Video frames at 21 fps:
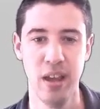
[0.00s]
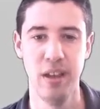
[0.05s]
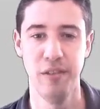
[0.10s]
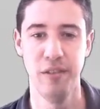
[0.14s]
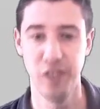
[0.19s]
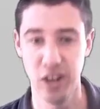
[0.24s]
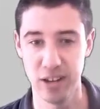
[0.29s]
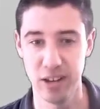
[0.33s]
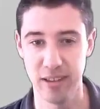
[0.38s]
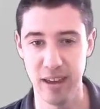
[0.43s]

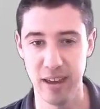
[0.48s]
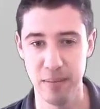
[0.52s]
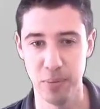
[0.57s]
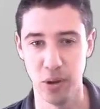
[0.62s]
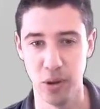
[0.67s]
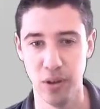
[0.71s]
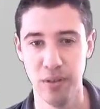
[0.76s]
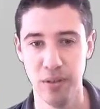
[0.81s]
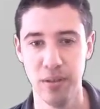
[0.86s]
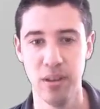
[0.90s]
For
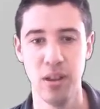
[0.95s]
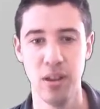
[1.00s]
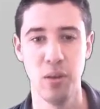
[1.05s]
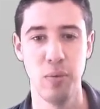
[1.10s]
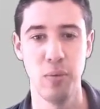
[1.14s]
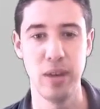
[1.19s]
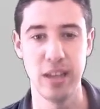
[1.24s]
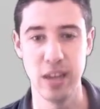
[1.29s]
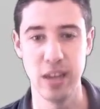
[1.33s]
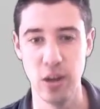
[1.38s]
example,
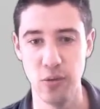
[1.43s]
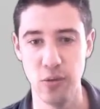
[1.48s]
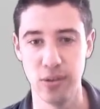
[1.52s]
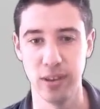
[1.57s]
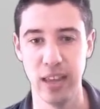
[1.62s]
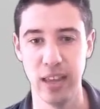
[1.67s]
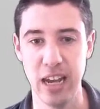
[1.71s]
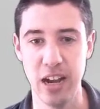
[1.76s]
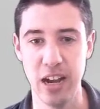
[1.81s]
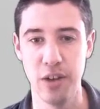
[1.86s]
we can
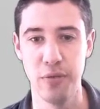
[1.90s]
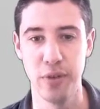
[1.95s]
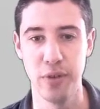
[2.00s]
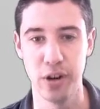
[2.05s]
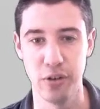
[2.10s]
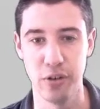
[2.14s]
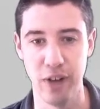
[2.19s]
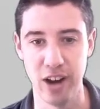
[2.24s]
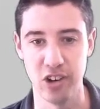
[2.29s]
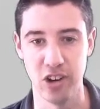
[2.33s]
use linear
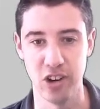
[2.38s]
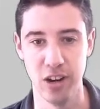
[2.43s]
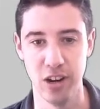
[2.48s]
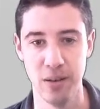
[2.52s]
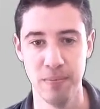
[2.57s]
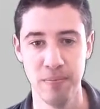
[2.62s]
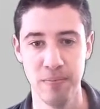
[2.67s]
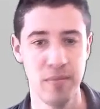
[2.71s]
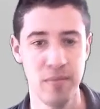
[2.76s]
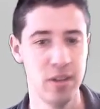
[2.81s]

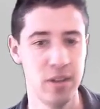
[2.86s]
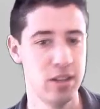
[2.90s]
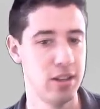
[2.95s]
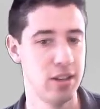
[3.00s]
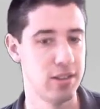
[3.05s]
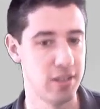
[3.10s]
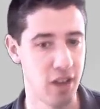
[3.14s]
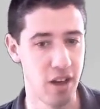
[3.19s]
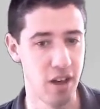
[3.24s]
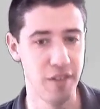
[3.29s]
regression
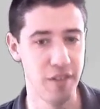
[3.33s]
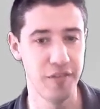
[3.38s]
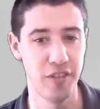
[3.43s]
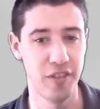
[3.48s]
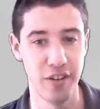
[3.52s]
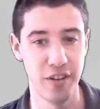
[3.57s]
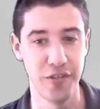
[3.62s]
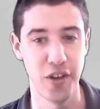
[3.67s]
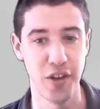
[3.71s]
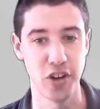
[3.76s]
to solve
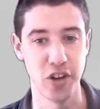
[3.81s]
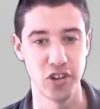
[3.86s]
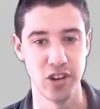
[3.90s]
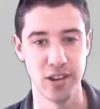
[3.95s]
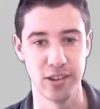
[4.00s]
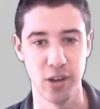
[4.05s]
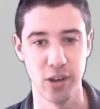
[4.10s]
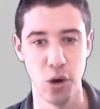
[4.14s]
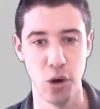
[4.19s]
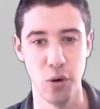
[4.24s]
for a
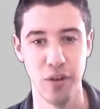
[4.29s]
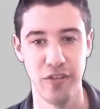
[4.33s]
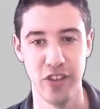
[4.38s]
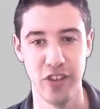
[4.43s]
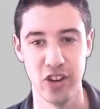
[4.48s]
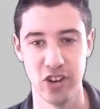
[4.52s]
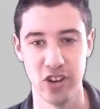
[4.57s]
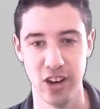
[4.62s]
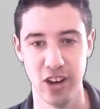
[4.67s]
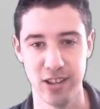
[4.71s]
function's
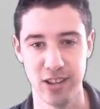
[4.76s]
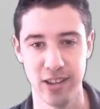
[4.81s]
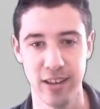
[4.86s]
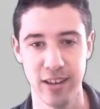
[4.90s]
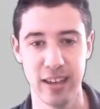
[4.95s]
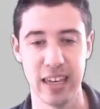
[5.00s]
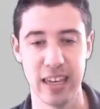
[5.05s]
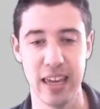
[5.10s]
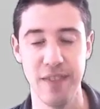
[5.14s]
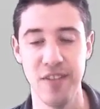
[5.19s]

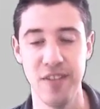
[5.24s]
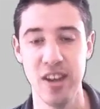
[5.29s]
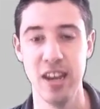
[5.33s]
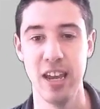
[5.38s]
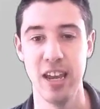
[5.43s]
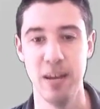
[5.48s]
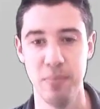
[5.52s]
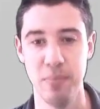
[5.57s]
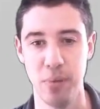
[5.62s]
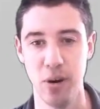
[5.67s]
coefficients given
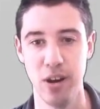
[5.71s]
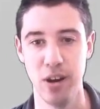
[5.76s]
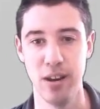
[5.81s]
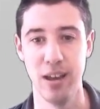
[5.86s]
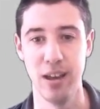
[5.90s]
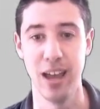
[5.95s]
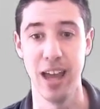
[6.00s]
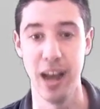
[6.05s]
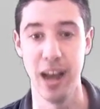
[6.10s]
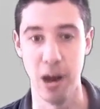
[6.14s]

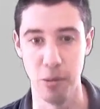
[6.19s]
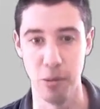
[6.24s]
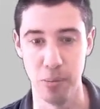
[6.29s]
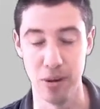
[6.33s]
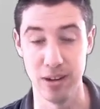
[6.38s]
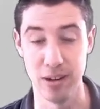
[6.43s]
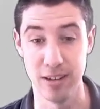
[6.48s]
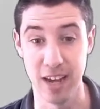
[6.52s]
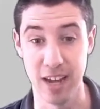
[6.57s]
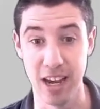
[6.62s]
input and
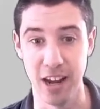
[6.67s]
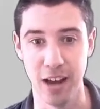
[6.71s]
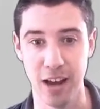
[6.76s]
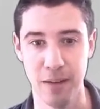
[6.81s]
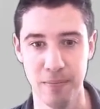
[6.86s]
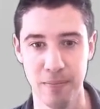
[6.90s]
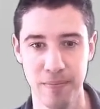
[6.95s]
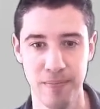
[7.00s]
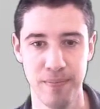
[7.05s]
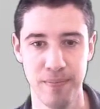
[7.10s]
output data.